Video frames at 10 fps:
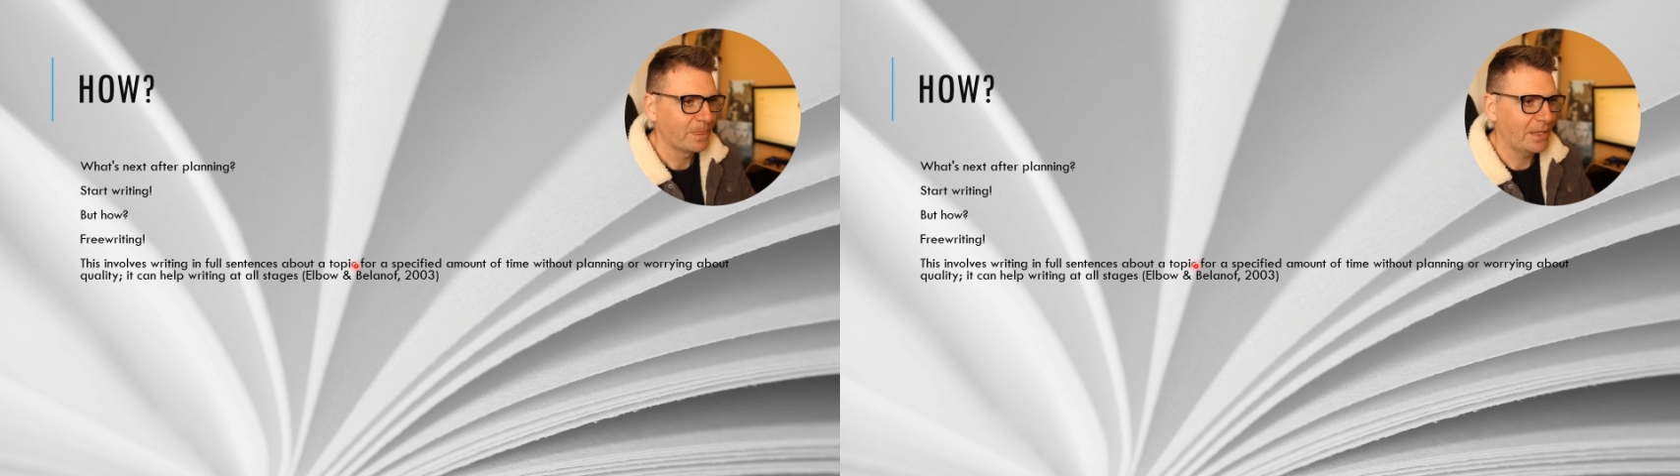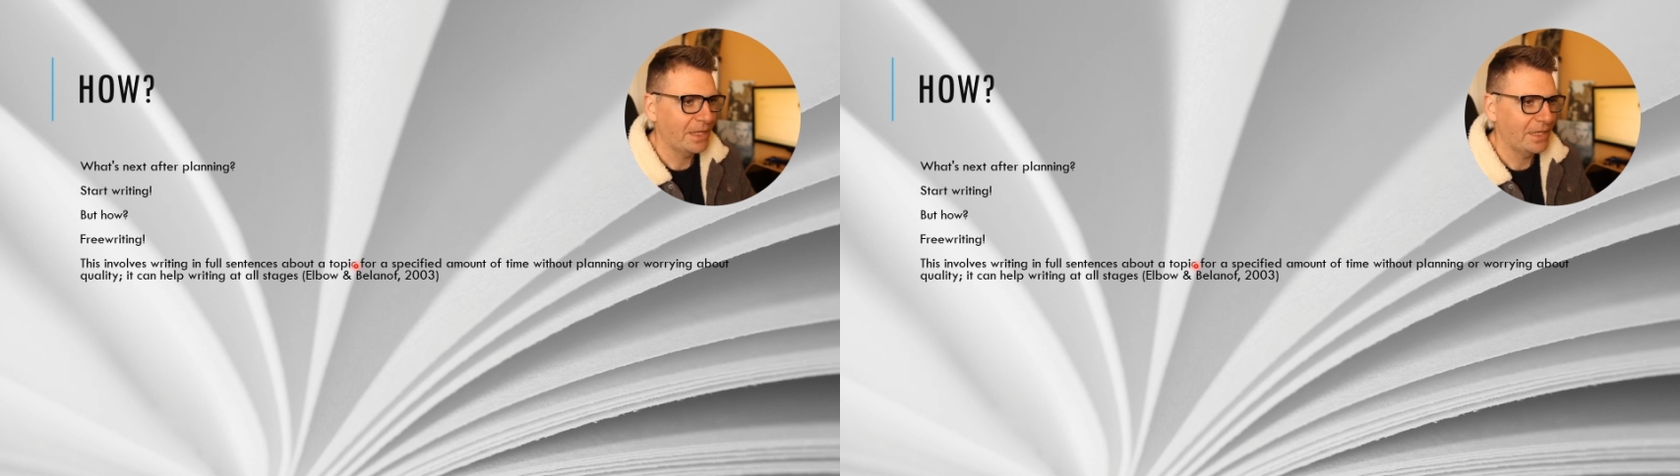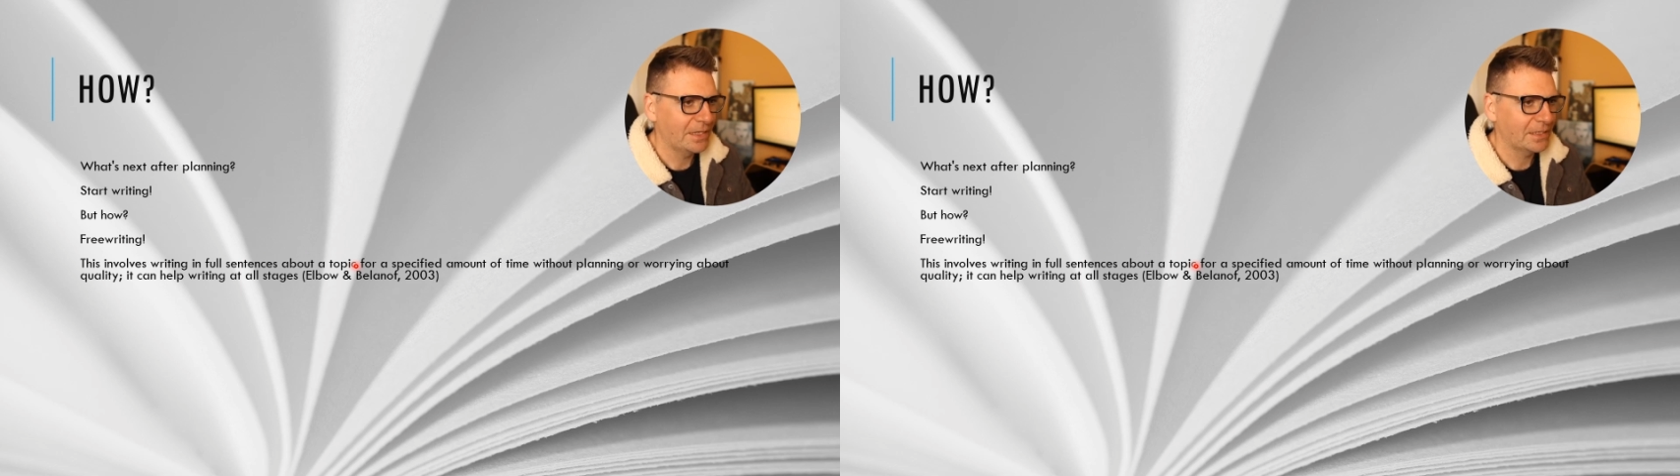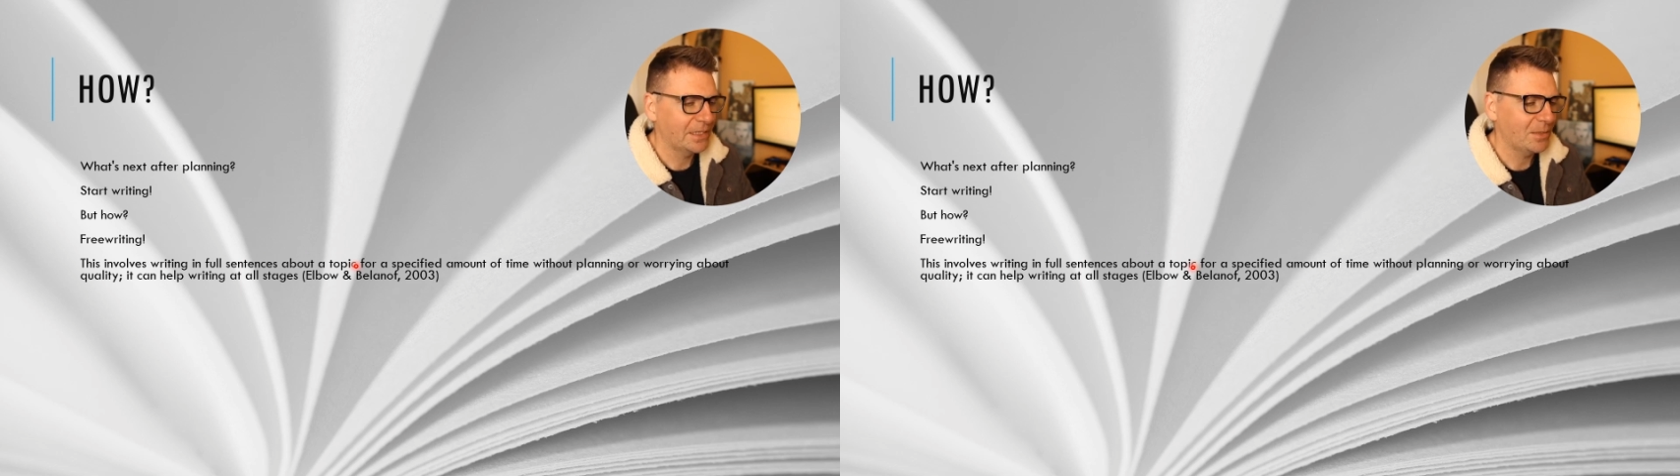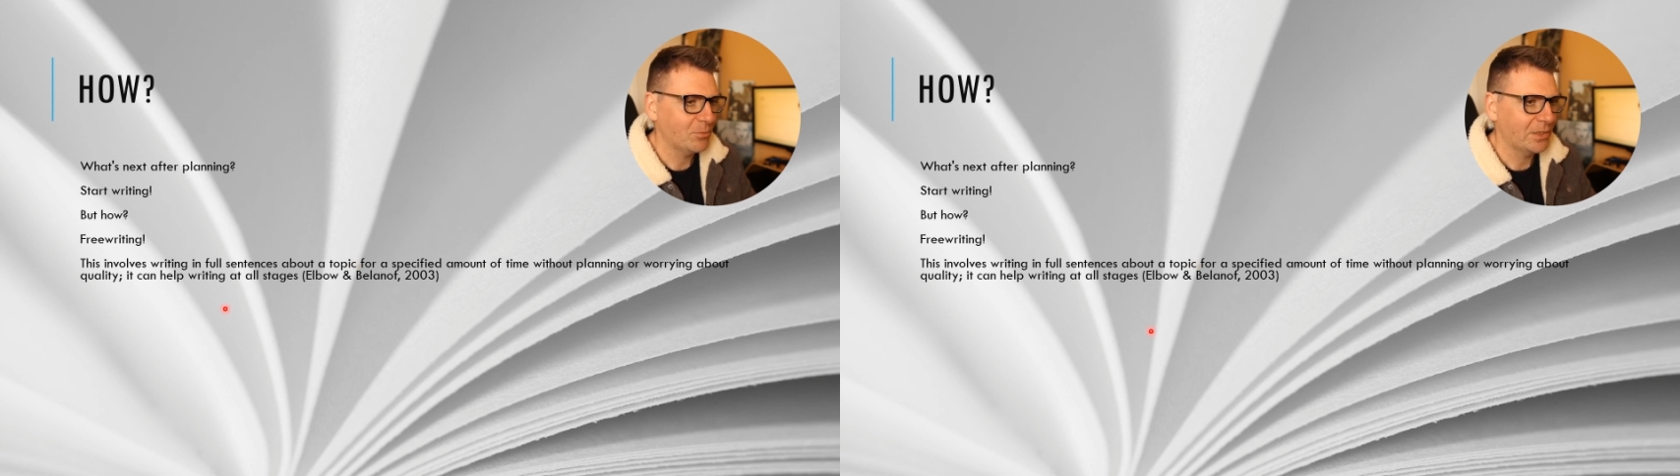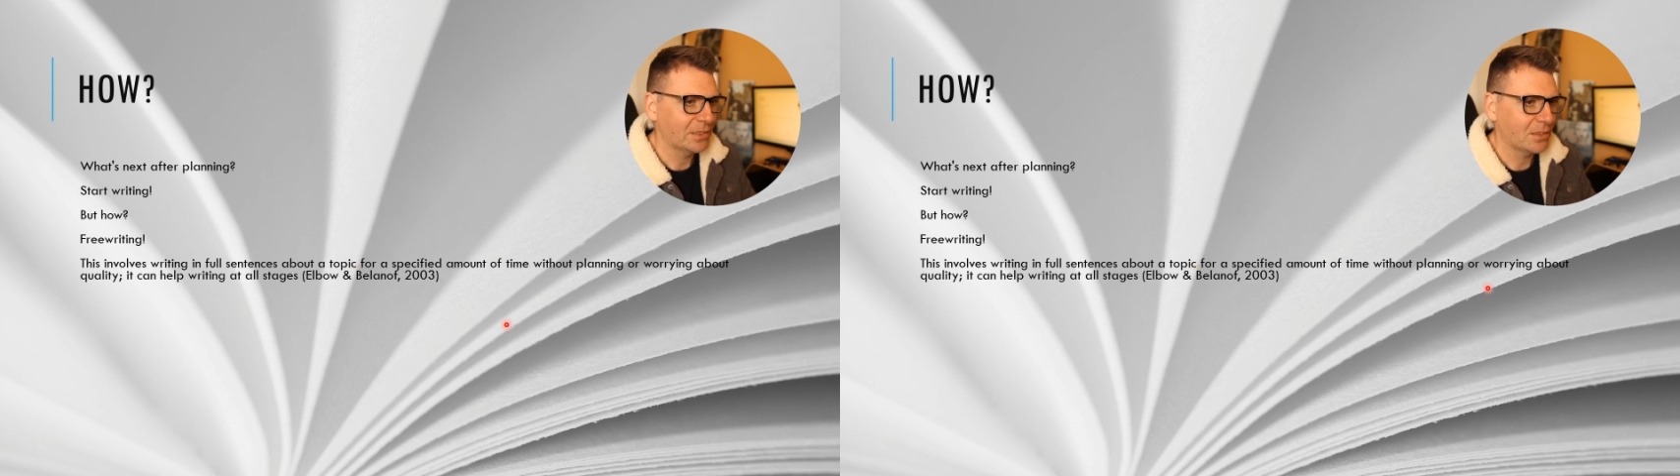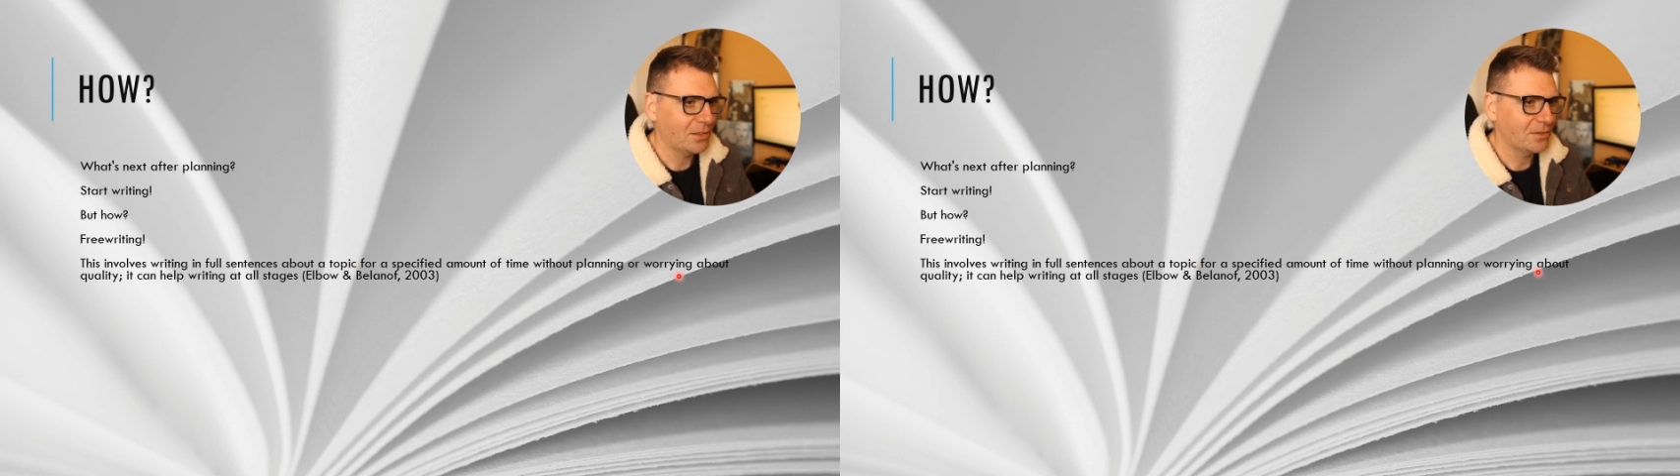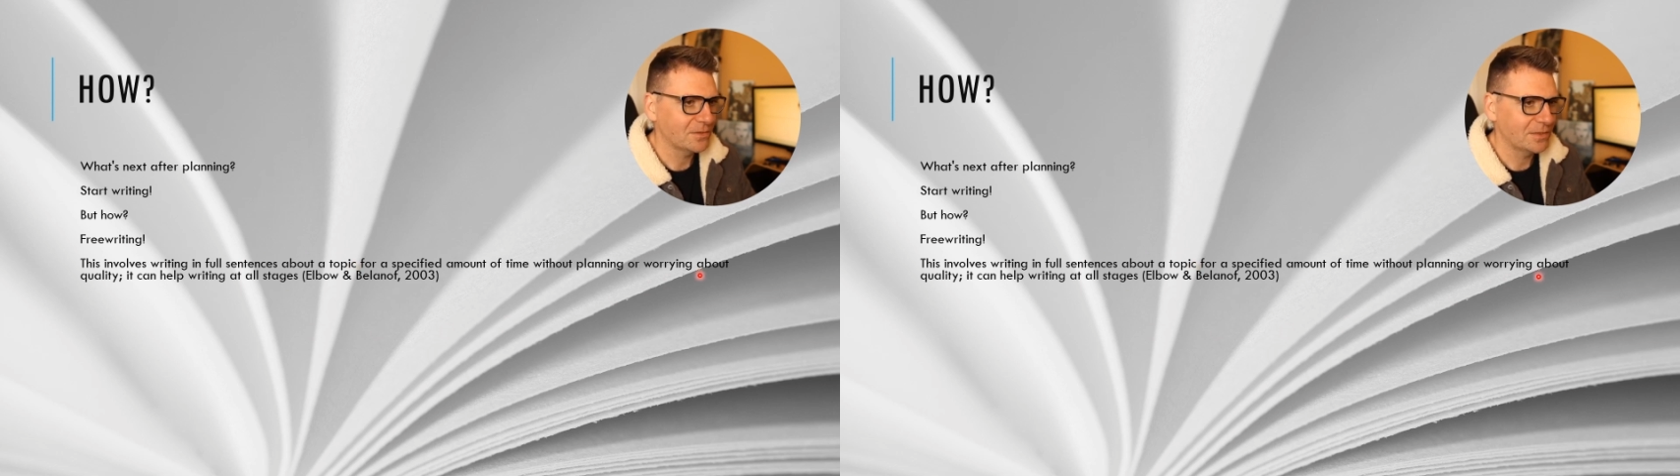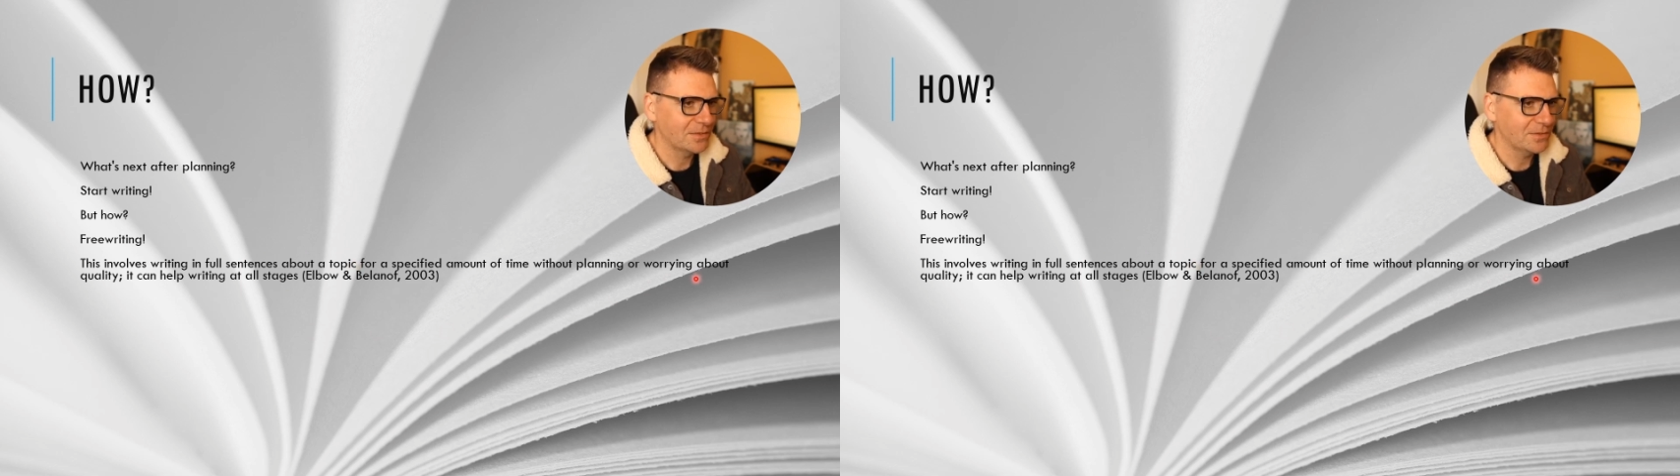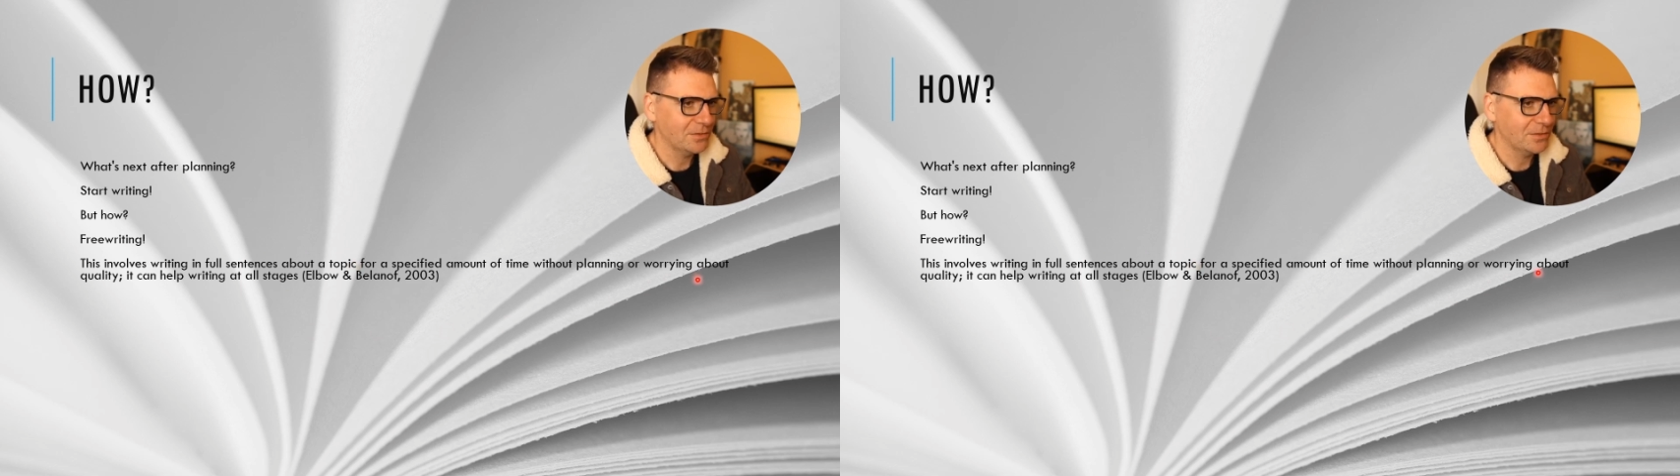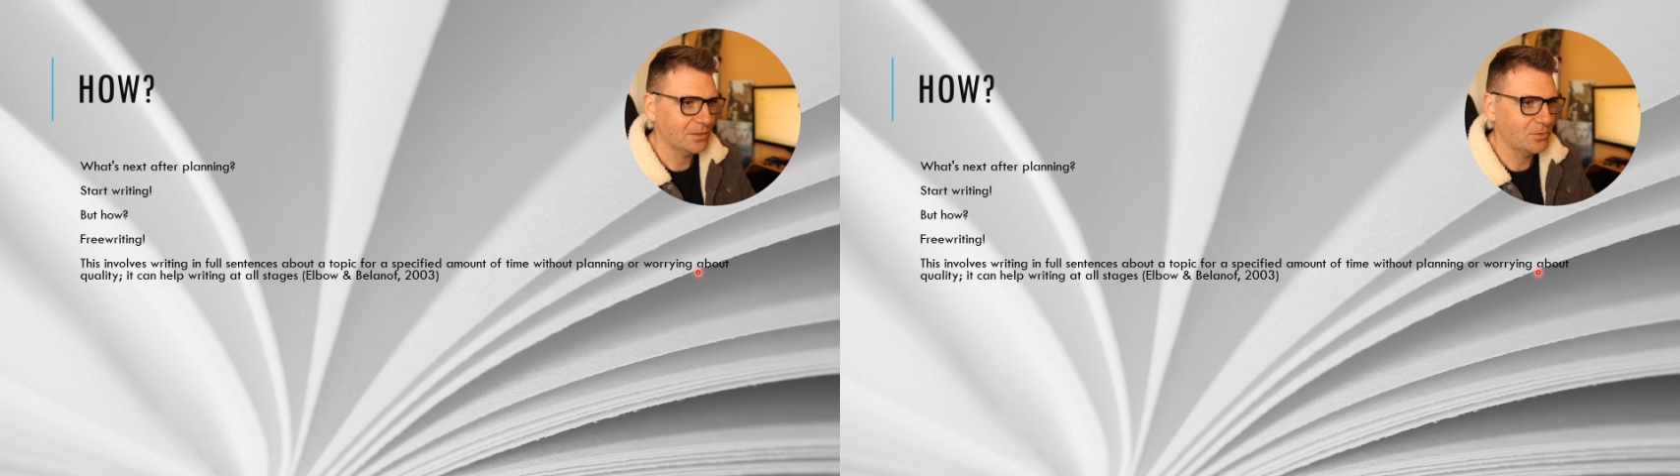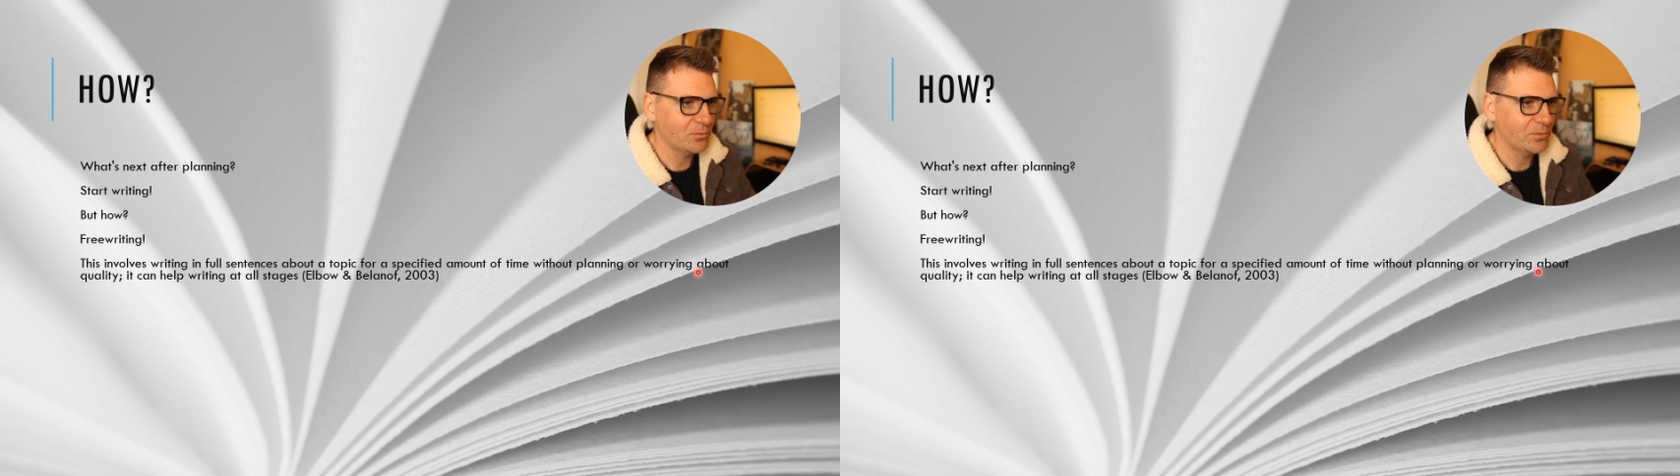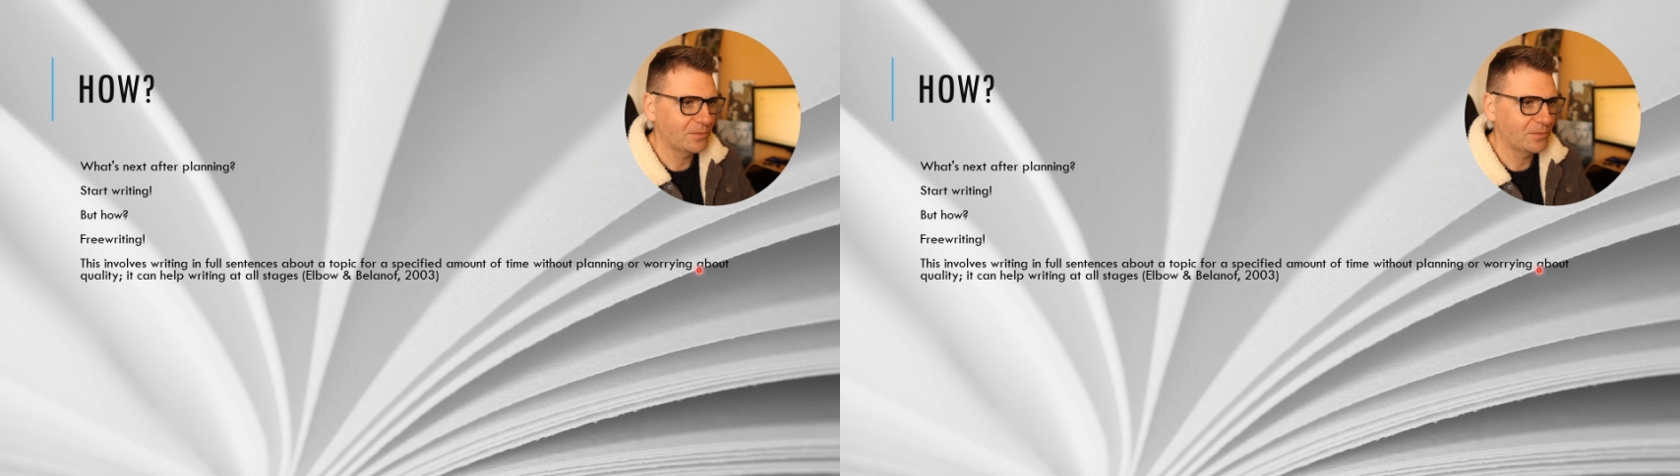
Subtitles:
It can help write on all stages. That's like our good friend